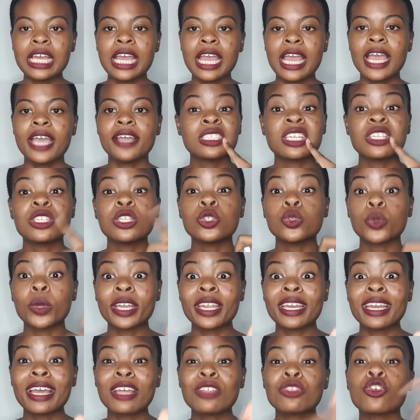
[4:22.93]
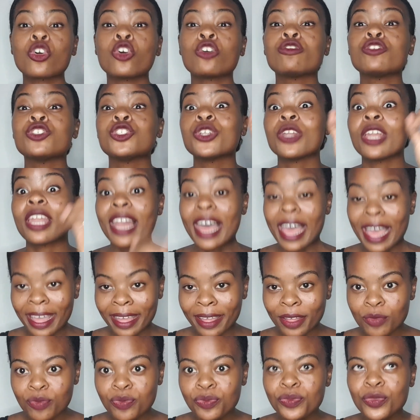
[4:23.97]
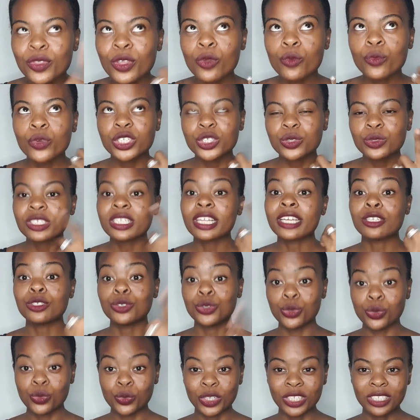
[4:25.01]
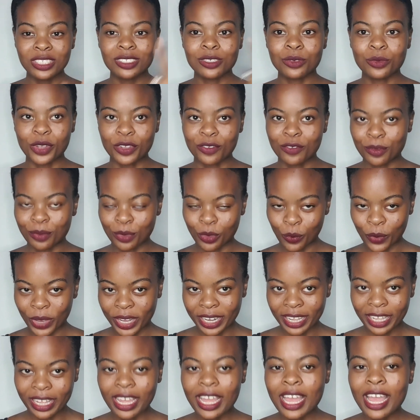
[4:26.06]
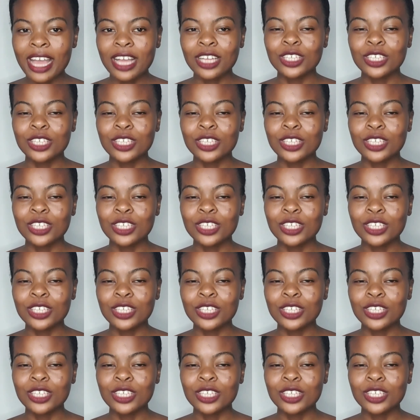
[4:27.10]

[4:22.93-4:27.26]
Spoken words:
I said the 29th of July, which was like 2 weeks away from the wedding.